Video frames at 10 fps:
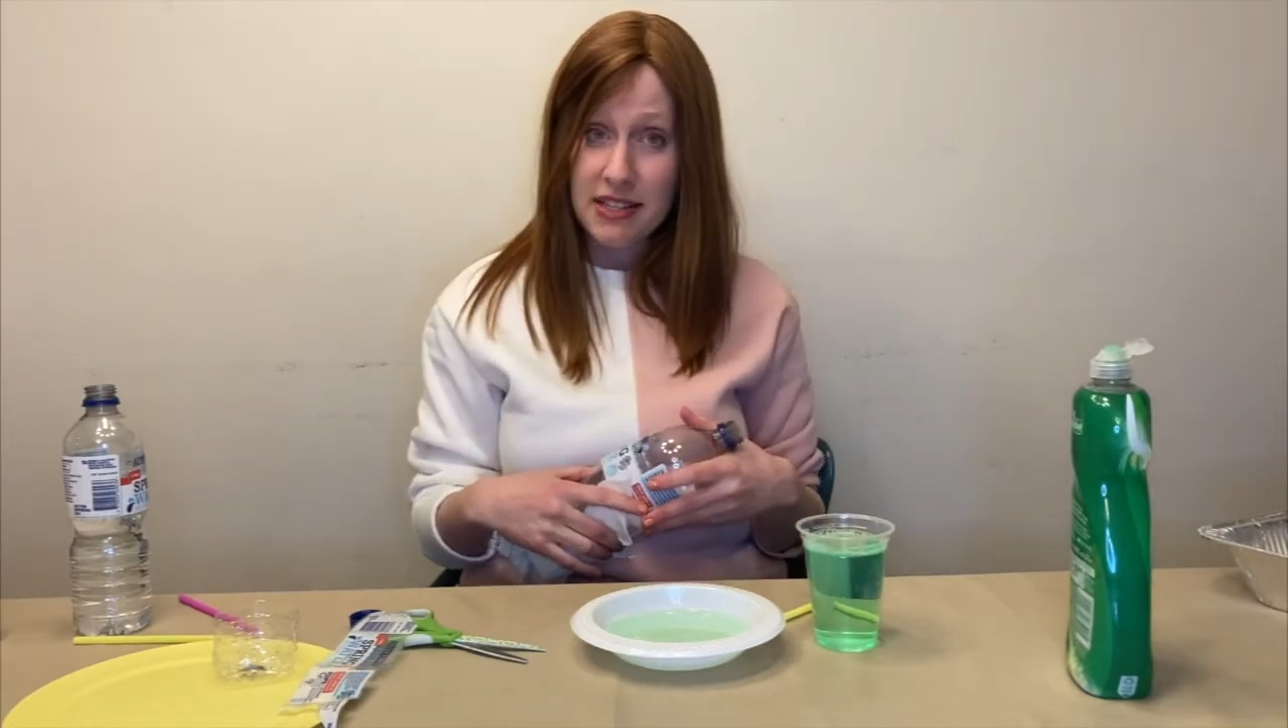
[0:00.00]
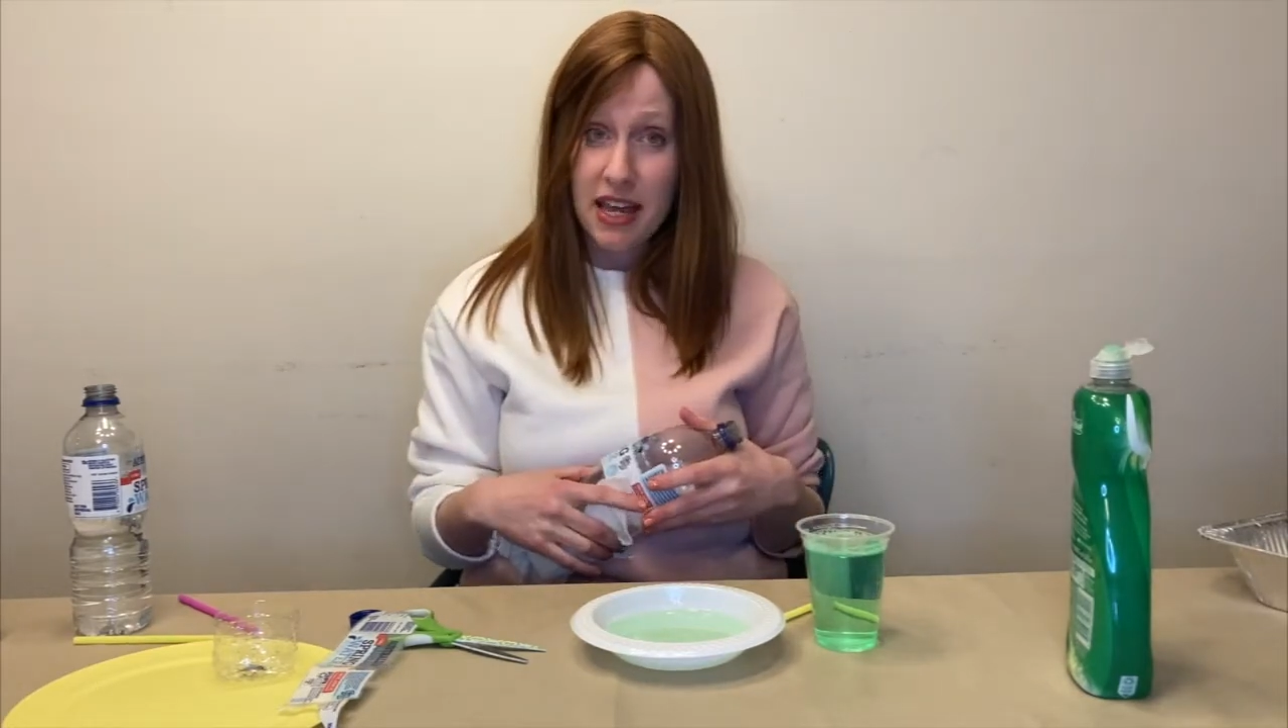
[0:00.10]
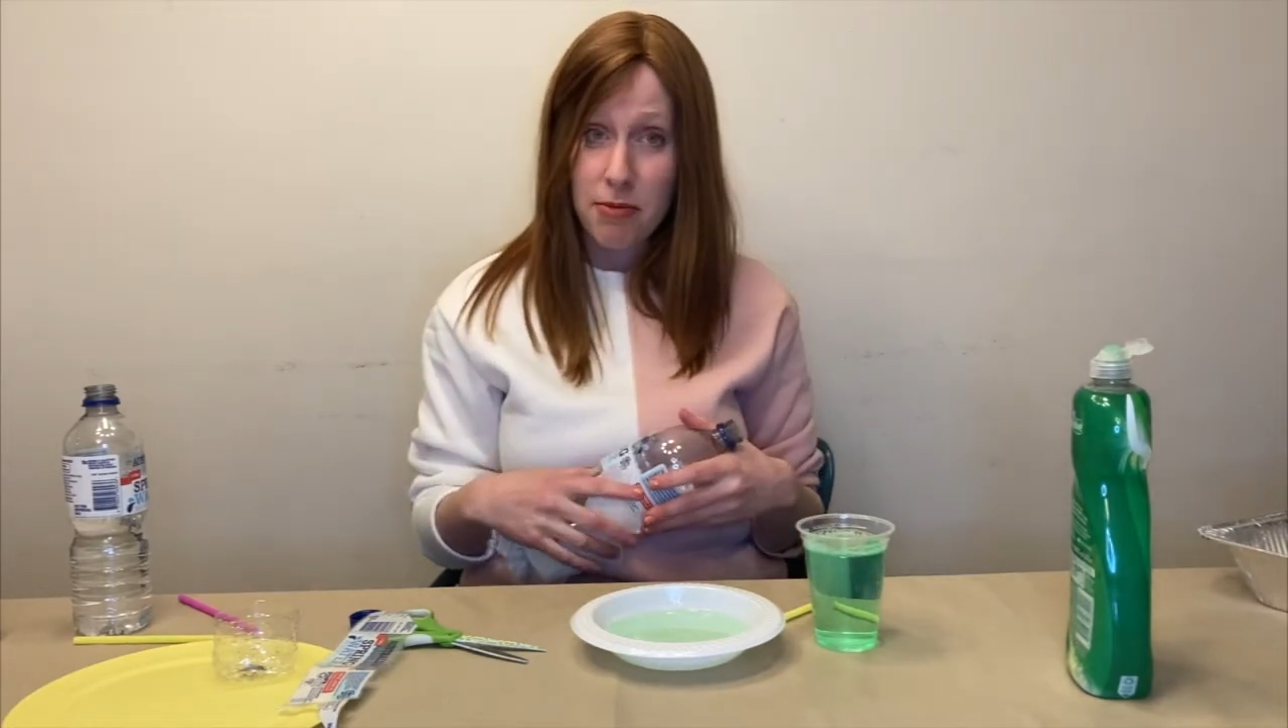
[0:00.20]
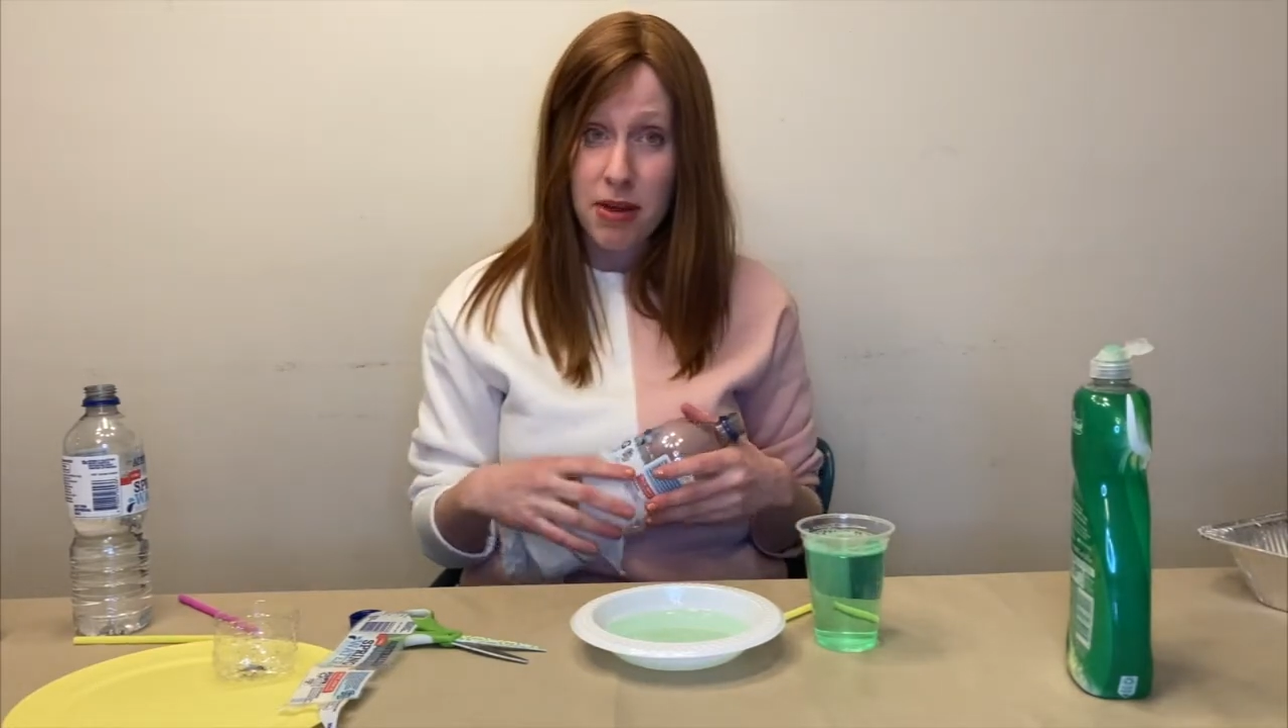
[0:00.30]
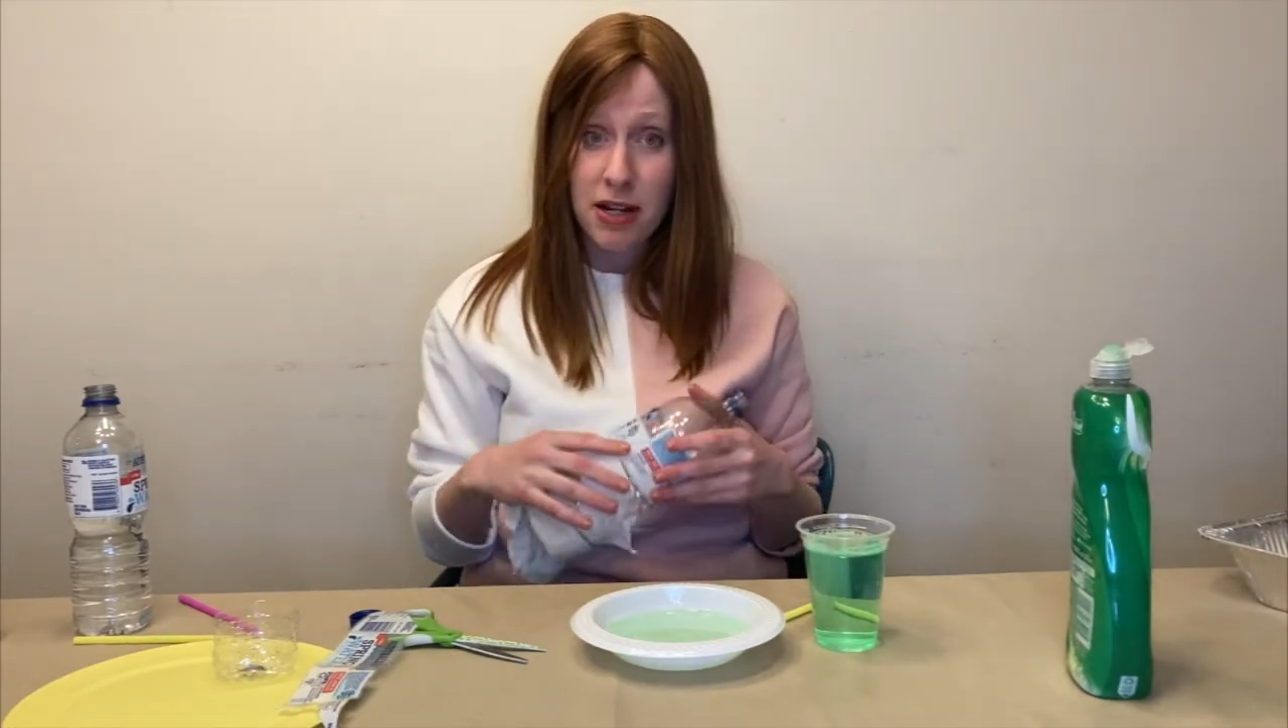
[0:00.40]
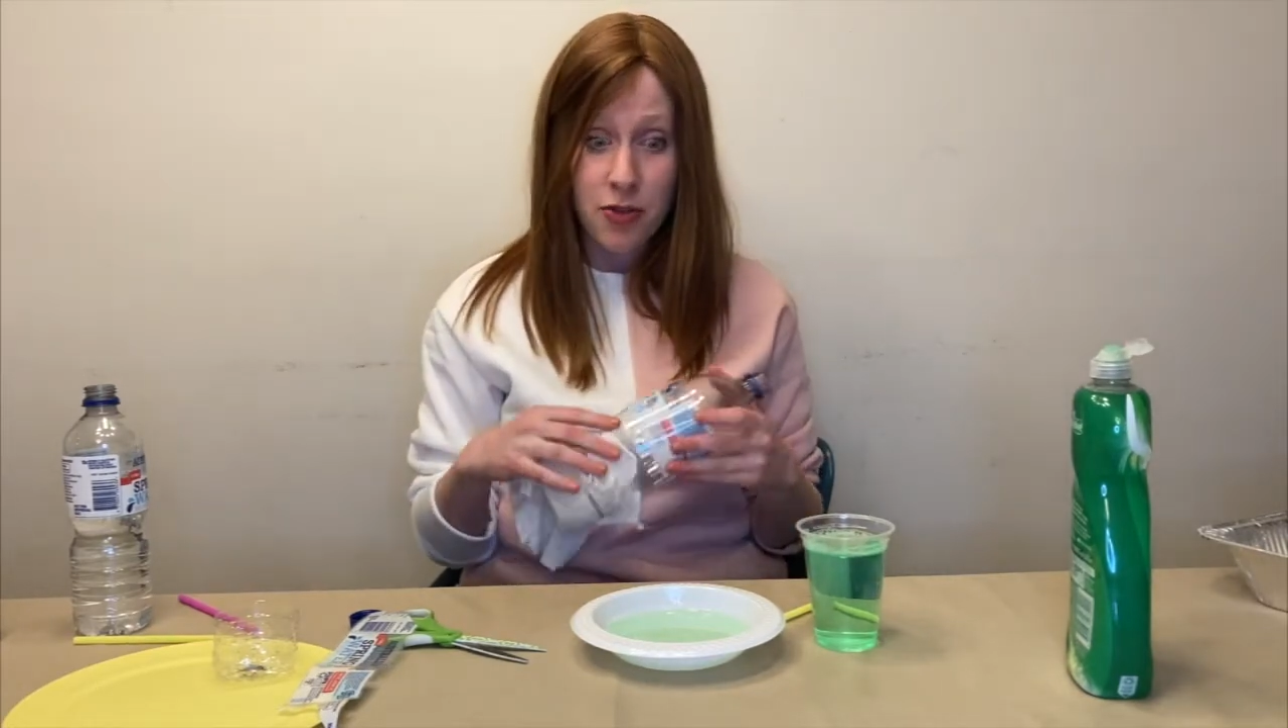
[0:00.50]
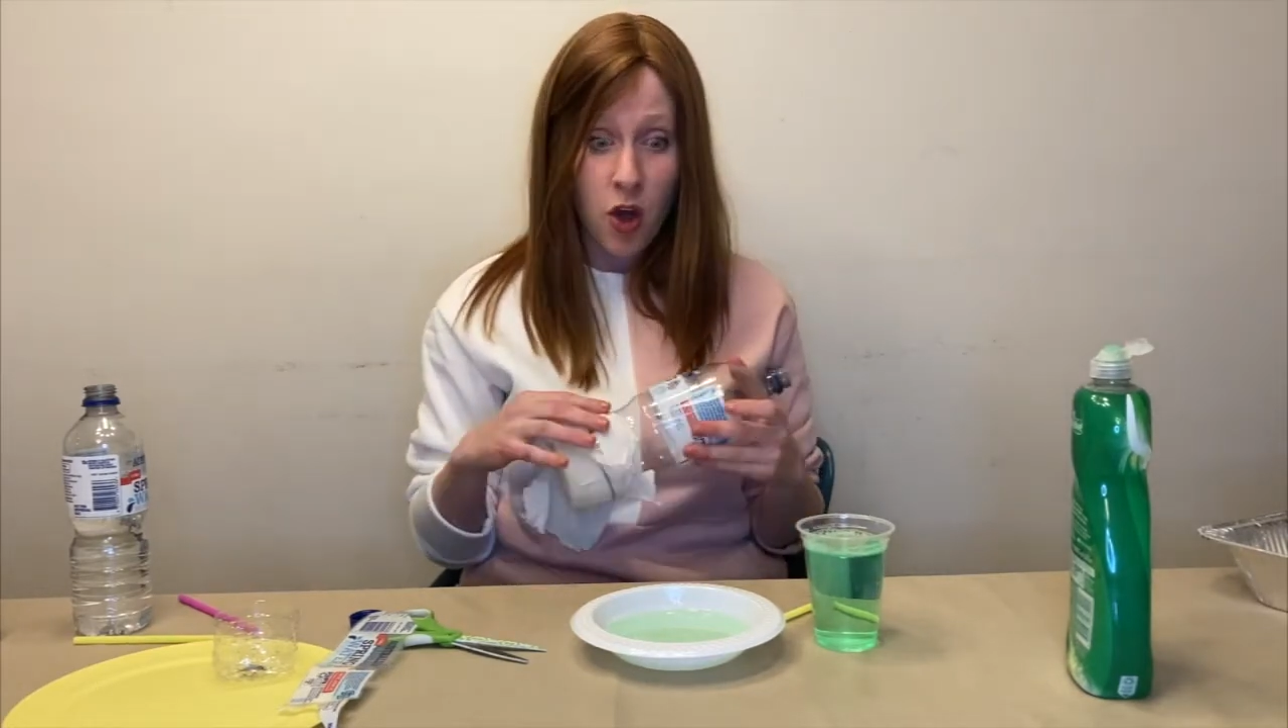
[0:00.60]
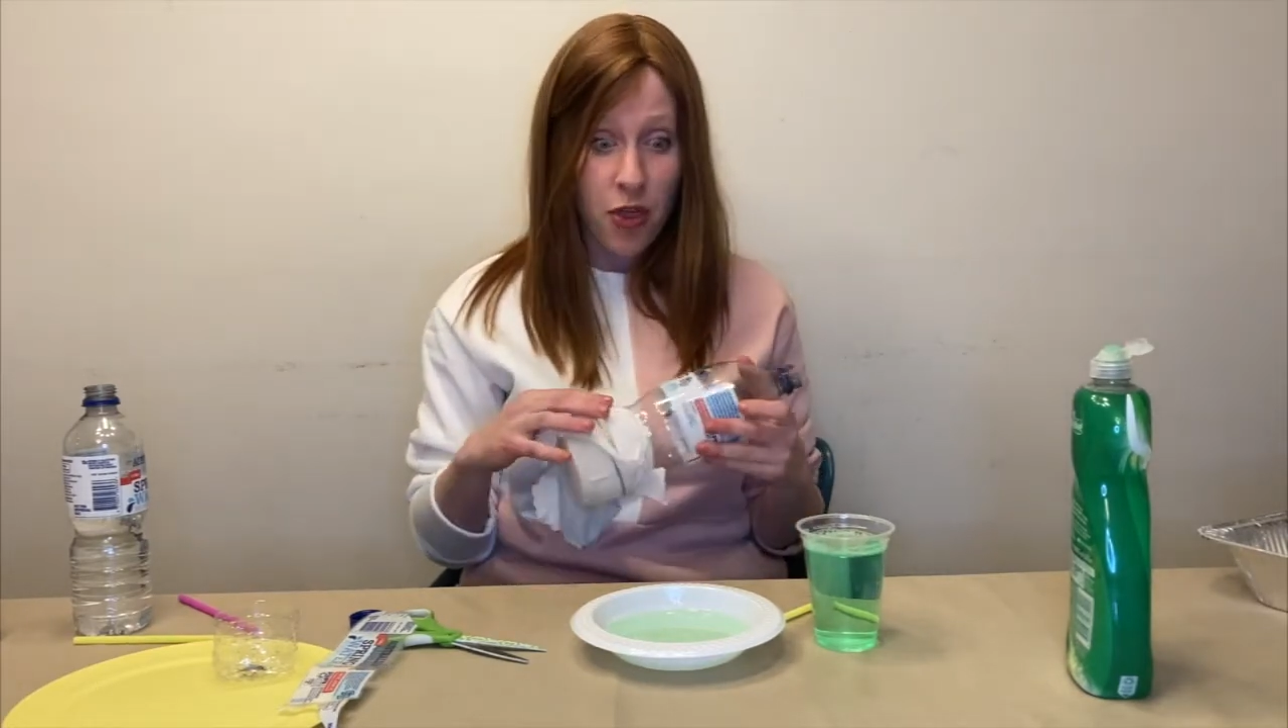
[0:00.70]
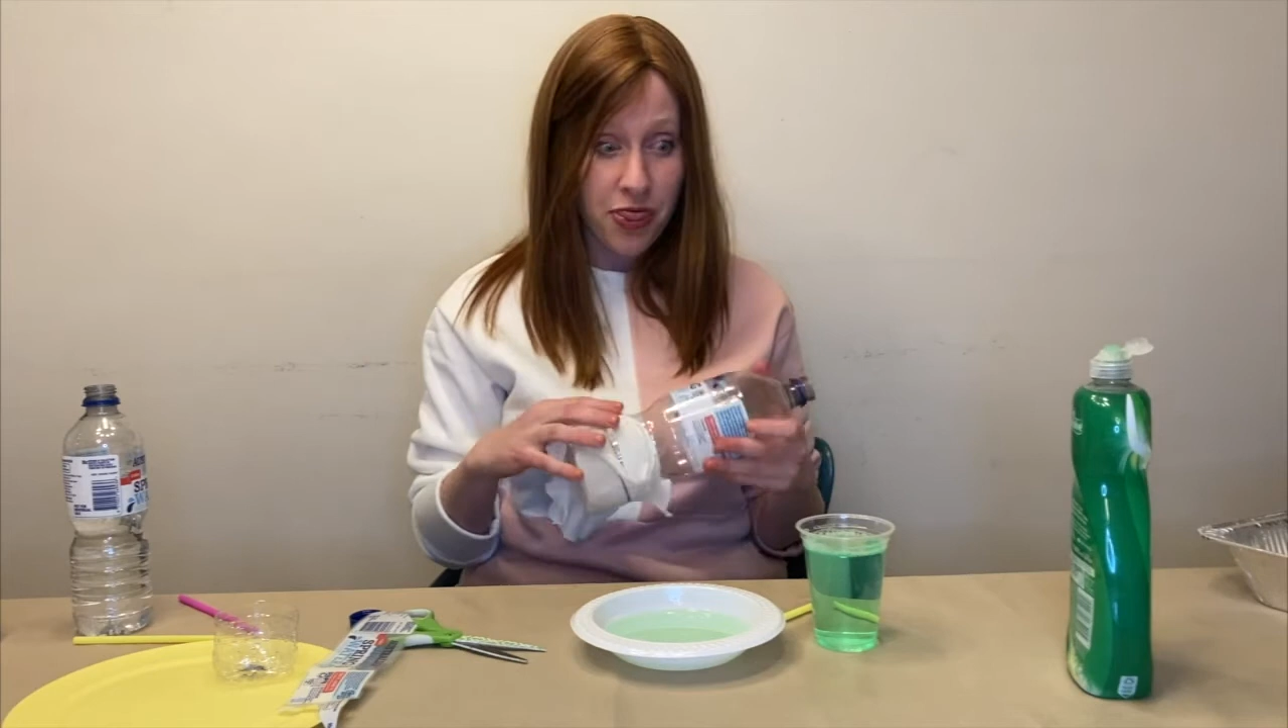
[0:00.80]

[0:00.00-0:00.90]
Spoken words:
came in and thought,